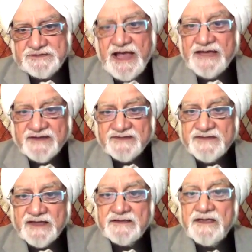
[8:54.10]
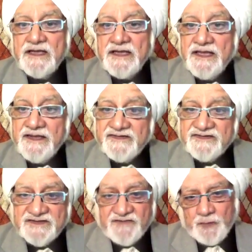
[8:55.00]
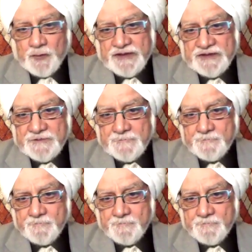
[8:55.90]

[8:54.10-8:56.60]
as I said, is suffocating.